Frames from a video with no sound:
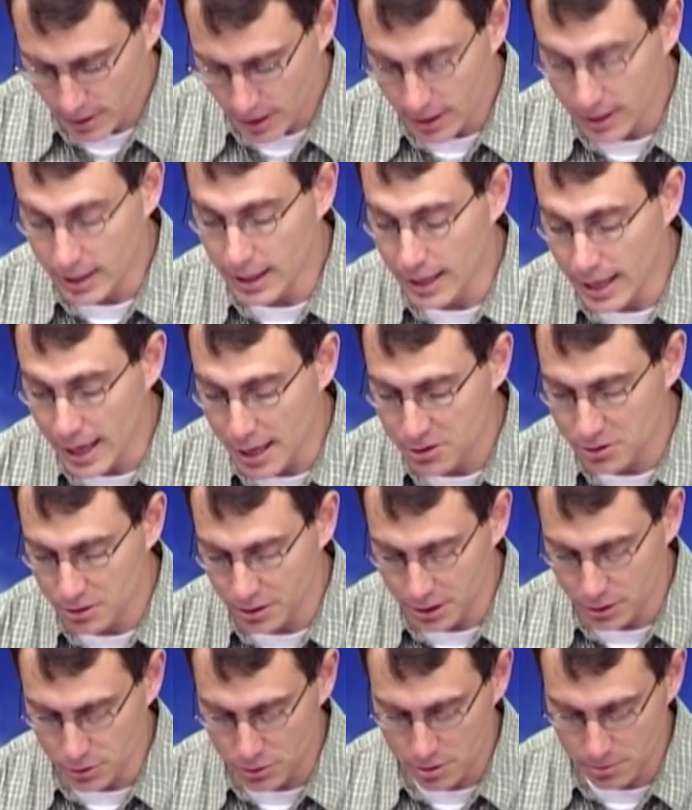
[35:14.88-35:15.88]
And that
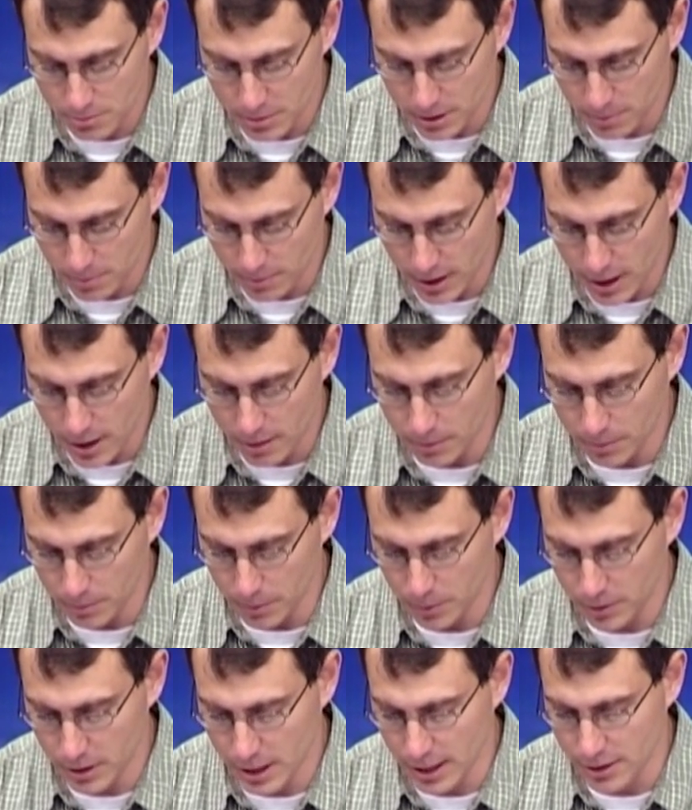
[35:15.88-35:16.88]
actually used to be a problem.
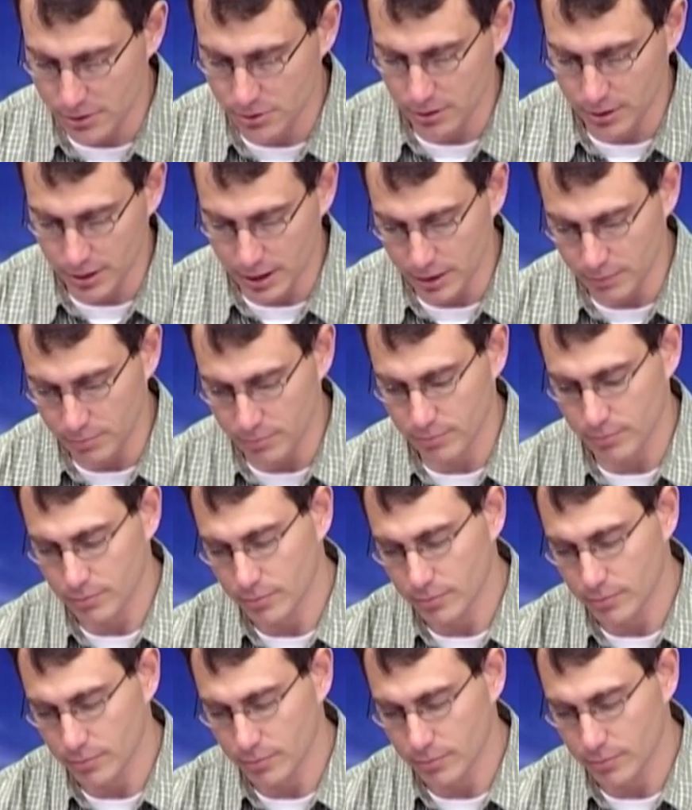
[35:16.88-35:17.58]
It would actually,